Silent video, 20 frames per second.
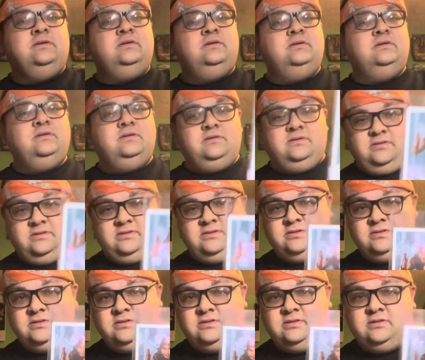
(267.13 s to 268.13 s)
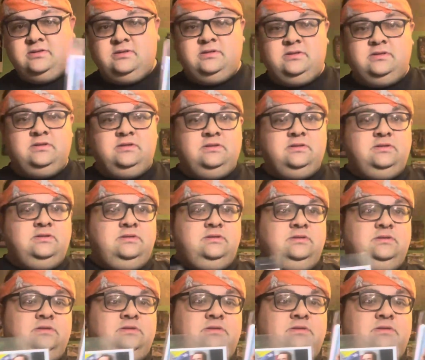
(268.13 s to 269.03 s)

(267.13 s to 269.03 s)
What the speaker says: Nothing is said.